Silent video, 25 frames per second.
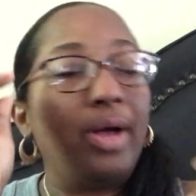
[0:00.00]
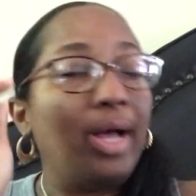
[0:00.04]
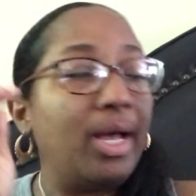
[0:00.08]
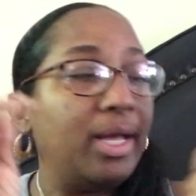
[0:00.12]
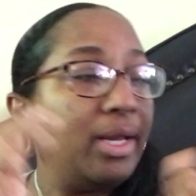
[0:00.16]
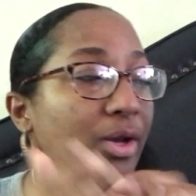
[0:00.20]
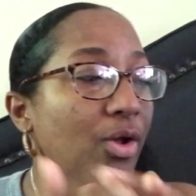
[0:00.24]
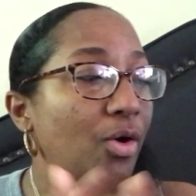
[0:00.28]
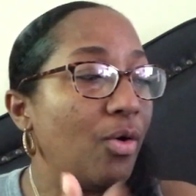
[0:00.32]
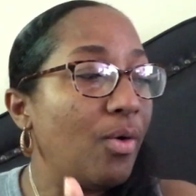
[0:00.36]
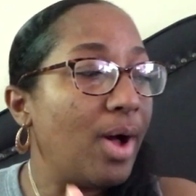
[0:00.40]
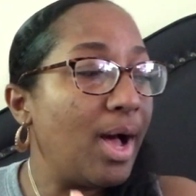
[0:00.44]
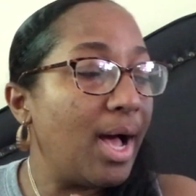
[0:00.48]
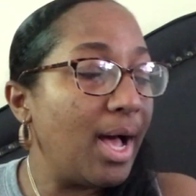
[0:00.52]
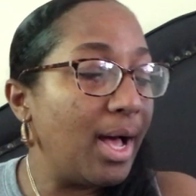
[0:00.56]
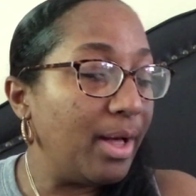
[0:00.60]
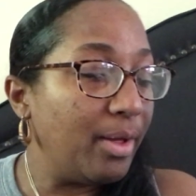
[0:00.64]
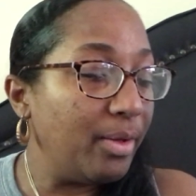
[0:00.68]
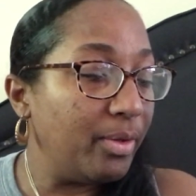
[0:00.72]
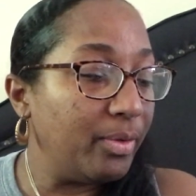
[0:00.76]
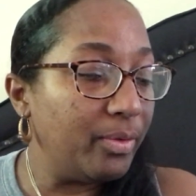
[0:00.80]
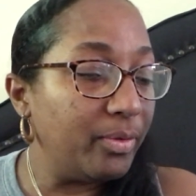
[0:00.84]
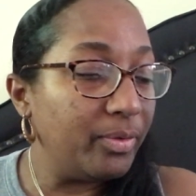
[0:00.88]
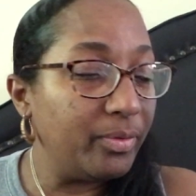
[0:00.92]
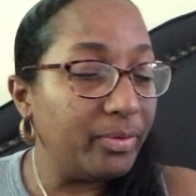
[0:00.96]
I know
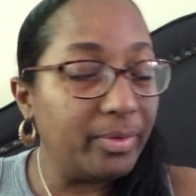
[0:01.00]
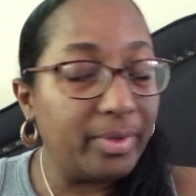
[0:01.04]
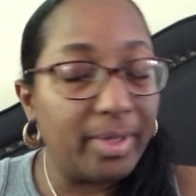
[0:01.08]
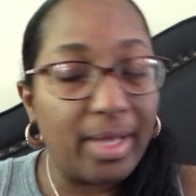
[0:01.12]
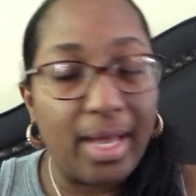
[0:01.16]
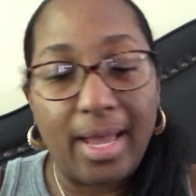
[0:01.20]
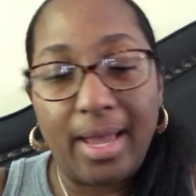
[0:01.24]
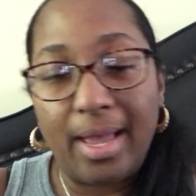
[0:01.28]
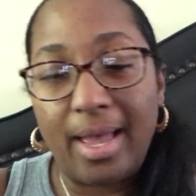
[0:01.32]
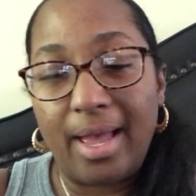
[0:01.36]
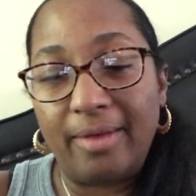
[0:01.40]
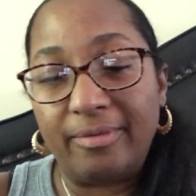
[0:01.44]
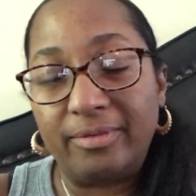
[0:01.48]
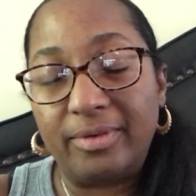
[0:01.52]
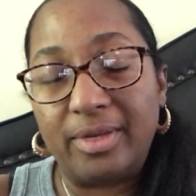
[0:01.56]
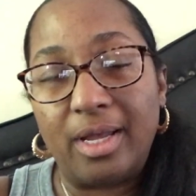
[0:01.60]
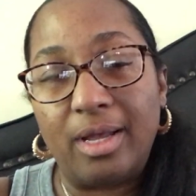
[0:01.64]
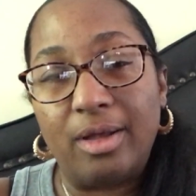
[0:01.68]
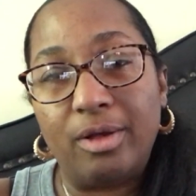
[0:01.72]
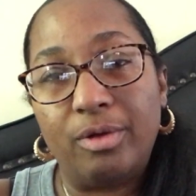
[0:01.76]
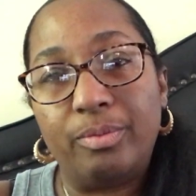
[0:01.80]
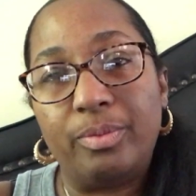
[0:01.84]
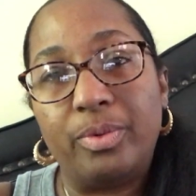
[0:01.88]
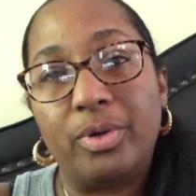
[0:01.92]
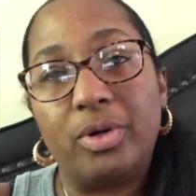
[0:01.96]
I'll have to
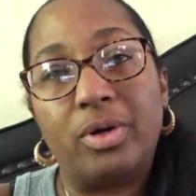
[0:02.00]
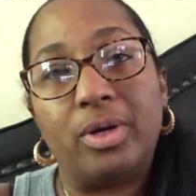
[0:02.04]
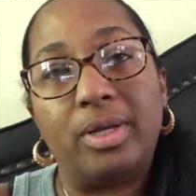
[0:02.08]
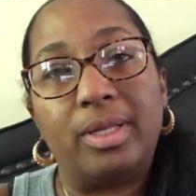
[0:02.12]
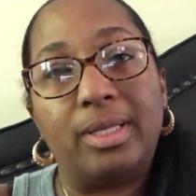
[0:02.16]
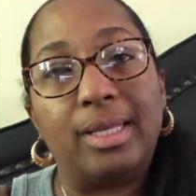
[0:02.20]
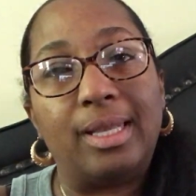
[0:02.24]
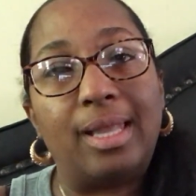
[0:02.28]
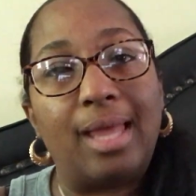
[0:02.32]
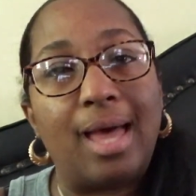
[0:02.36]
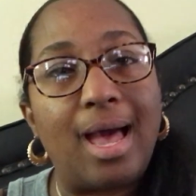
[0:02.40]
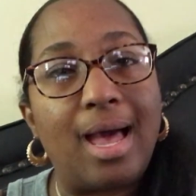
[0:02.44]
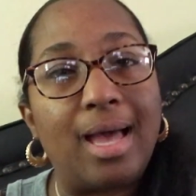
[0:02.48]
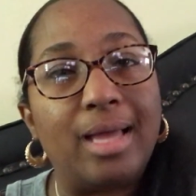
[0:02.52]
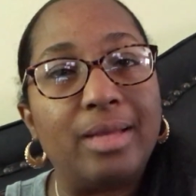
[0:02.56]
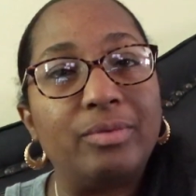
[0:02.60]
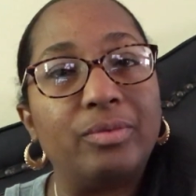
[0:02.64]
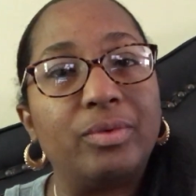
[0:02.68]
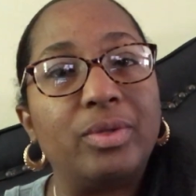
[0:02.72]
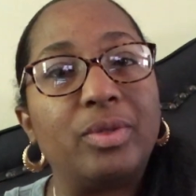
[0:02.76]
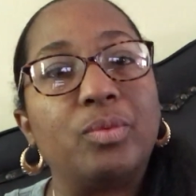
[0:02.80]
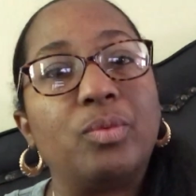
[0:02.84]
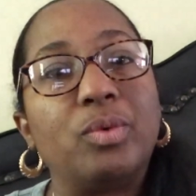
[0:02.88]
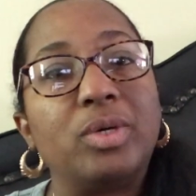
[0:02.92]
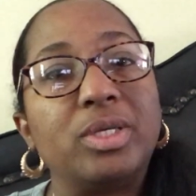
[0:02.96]
help her a lot
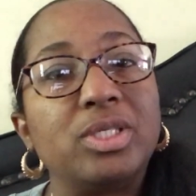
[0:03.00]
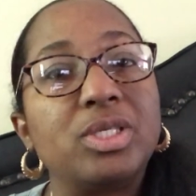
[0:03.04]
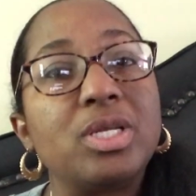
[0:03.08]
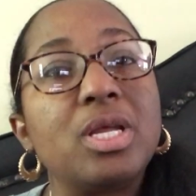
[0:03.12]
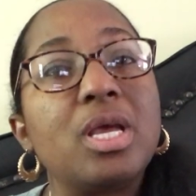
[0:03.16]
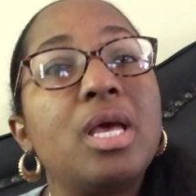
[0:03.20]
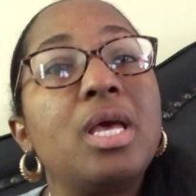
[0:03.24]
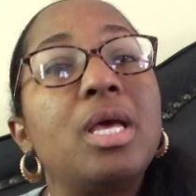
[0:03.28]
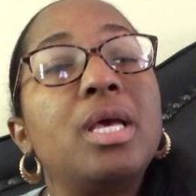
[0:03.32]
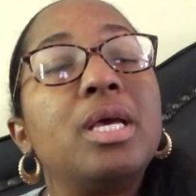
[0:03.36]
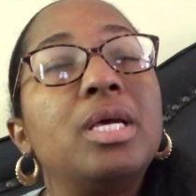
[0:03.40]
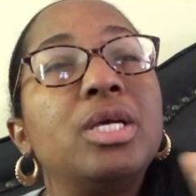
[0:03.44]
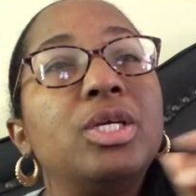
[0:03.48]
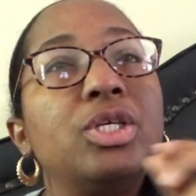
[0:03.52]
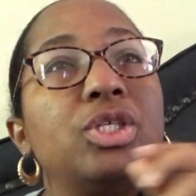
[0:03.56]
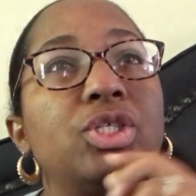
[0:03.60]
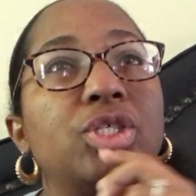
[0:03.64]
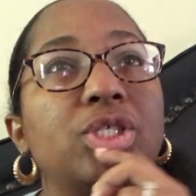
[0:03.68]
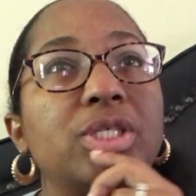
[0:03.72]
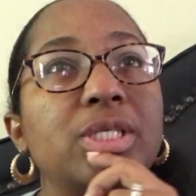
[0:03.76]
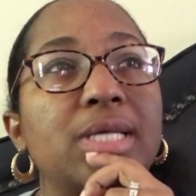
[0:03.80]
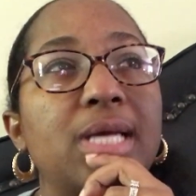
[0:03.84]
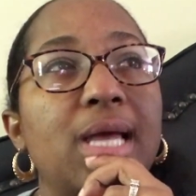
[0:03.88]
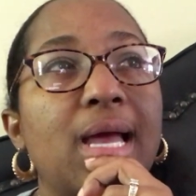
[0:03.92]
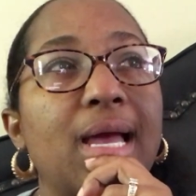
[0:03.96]
with what
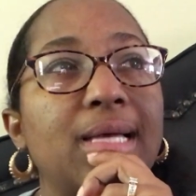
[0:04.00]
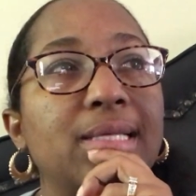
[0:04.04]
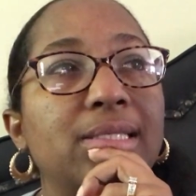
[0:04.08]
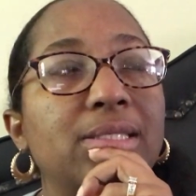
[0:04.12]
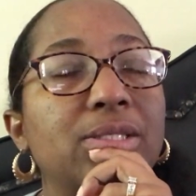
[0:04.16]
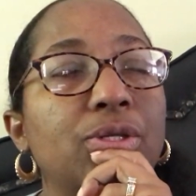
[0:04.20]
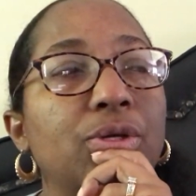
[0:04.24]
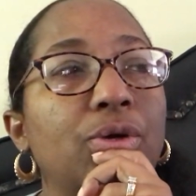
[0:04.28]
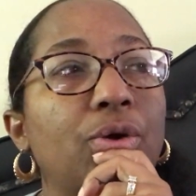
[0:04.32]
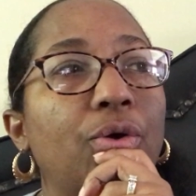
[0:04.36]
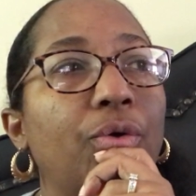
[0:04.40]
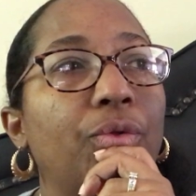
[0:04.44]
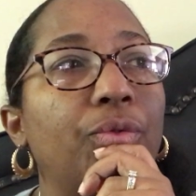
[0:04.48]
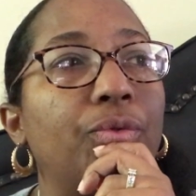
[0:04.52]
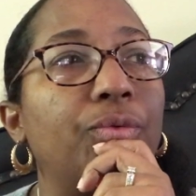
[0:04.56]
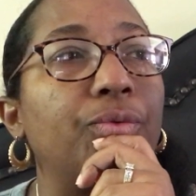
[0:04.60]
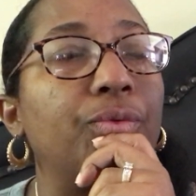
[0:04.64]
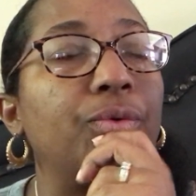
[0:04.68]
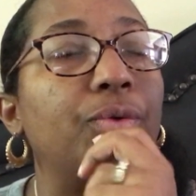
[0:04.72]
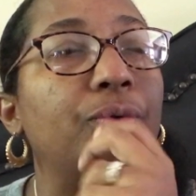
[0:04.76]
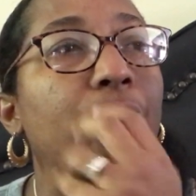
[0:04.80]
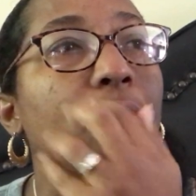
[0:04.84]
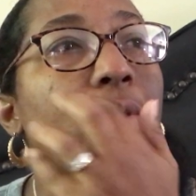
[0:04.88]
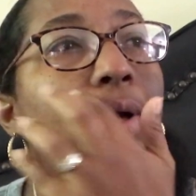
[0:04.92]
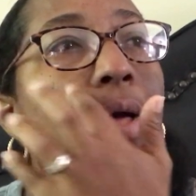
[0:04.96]
she has to go
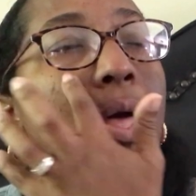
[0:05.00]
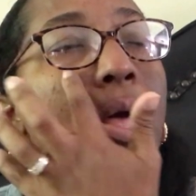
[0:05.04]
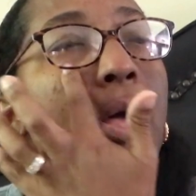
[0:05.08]
through.